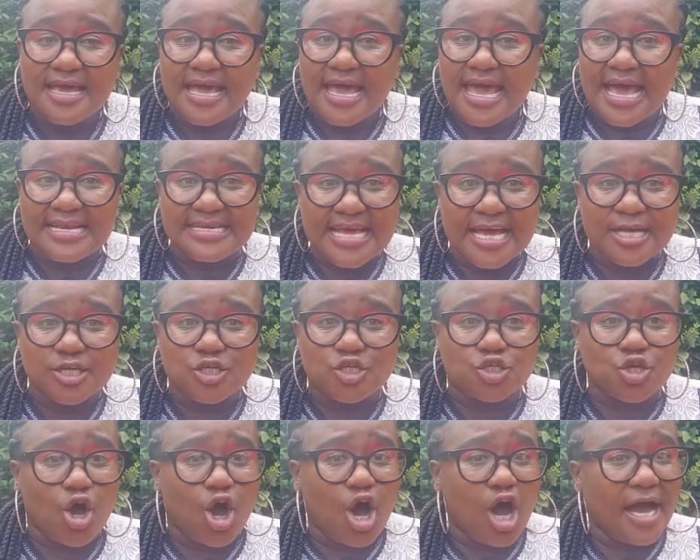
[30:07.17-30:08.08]
and
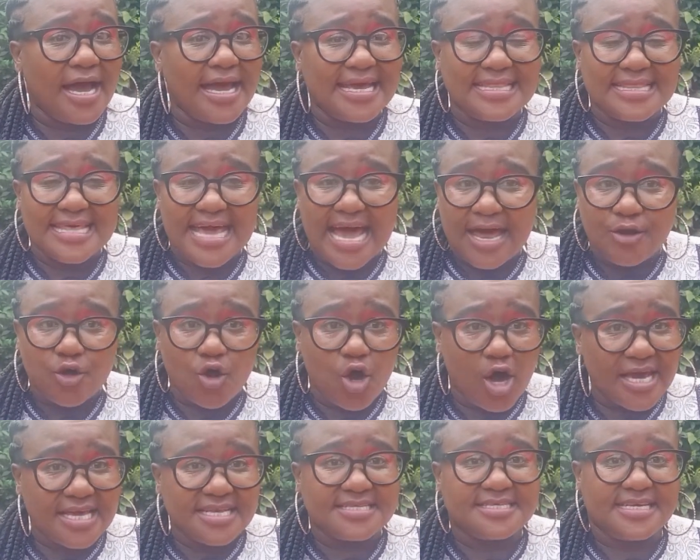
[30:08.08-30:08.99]
enjoy the
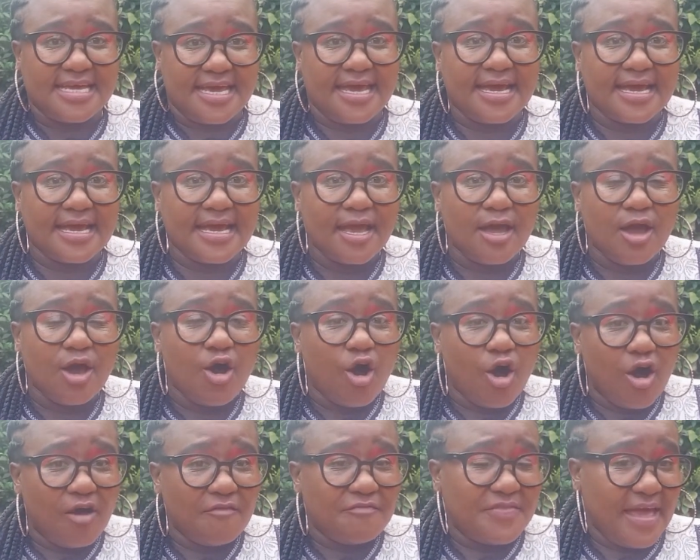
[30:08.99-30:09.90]
anointing
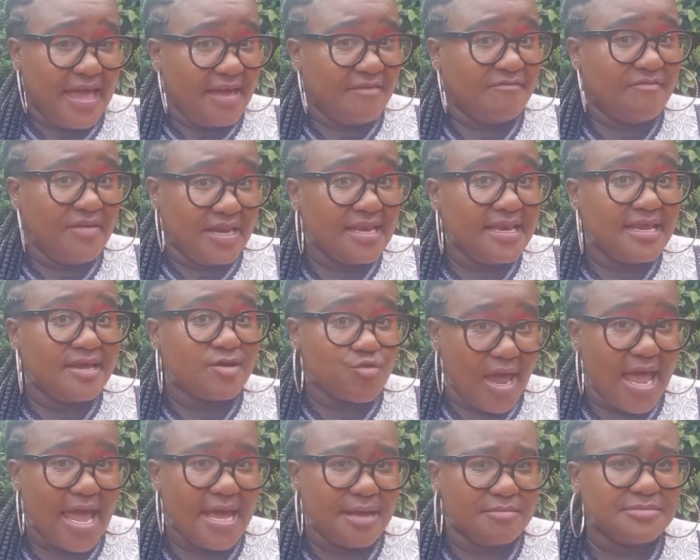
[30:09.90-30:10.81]
of the heavenly
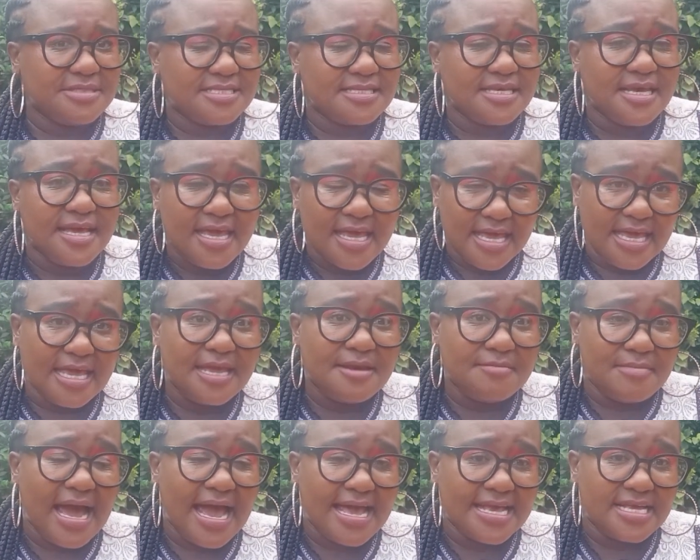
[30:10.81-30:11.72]
realms
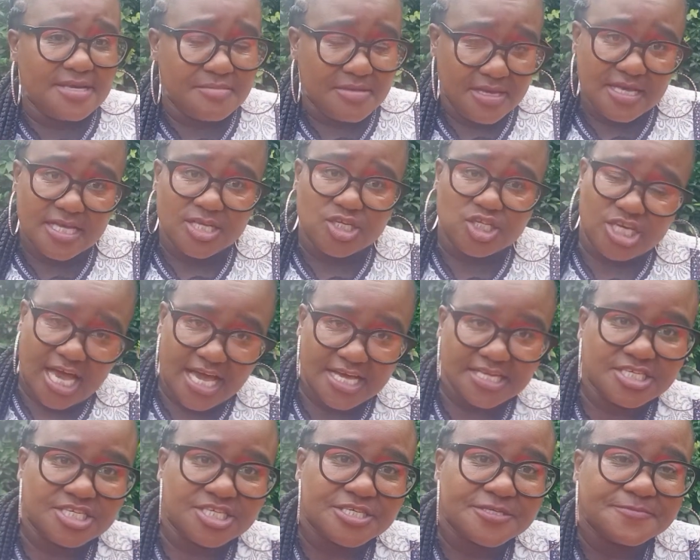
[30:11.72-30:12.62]
in my
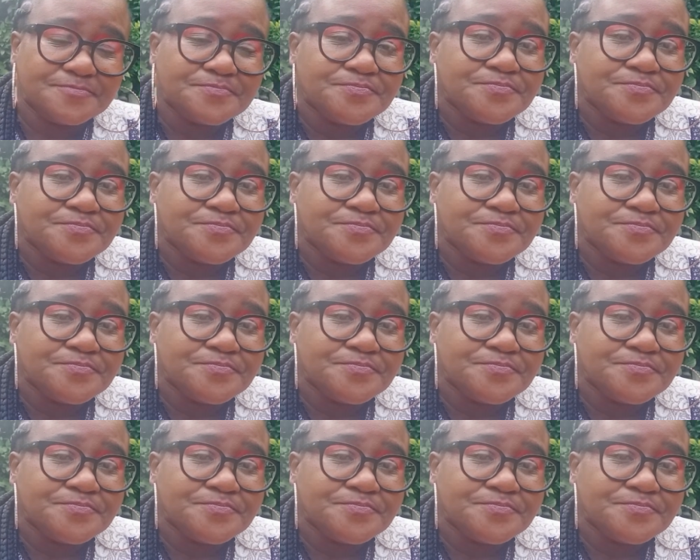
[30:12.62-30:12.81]
church,